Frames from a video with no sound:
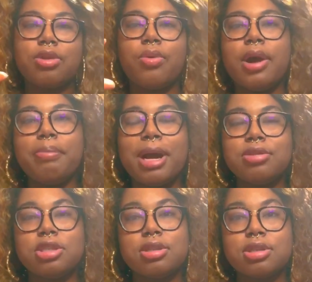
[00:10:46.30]
coin
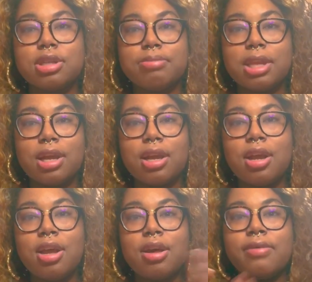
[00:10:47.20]
pouches or something
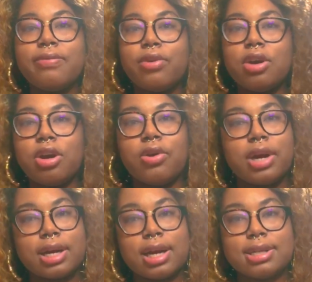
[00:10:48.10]
for
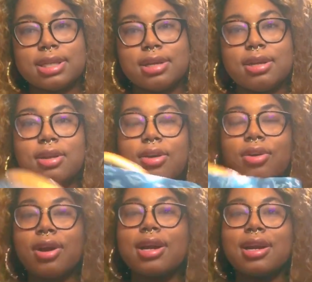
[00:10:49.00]
organizing
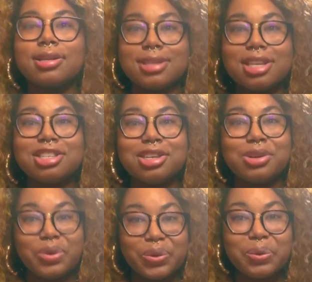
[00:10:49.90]

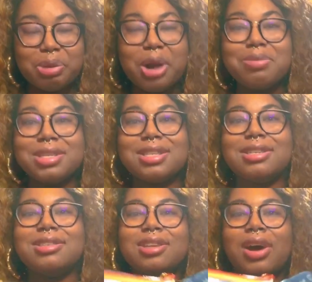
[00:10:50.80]
organizational
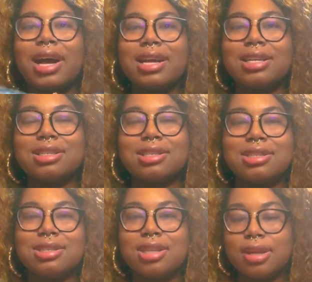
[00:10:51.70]
purposes so i can
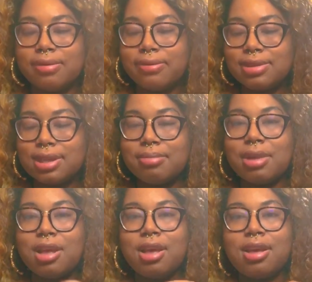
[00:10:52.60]
just stuff some
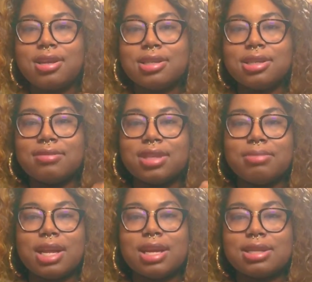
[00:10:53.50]
stuff some
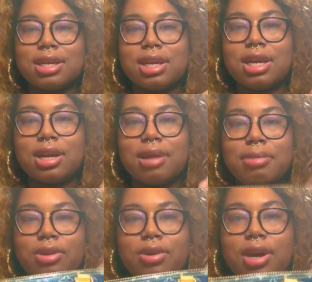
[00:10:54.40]
things in here and
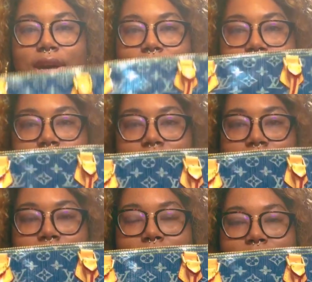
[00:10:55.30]
be organized i'm
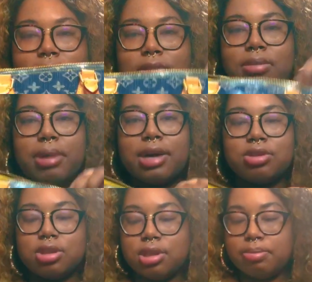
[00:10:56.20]
gonna buy some little
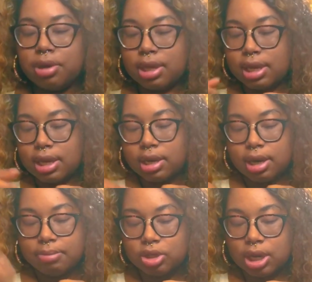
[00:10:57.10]
pouches and put in here
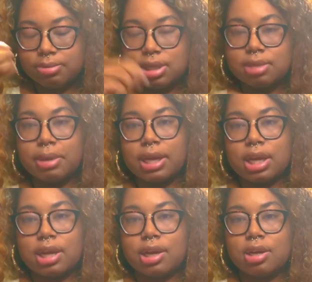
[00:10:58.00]
i'm gonna drop this back
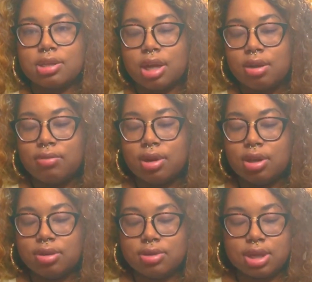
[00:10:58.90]
in here because i don't want to
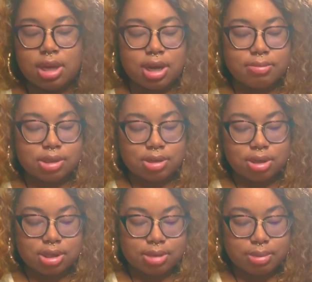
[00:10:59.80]
lose it and i'm just
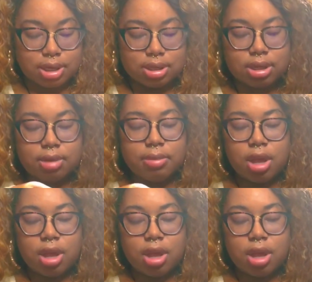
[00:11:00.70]
gonna zip in this up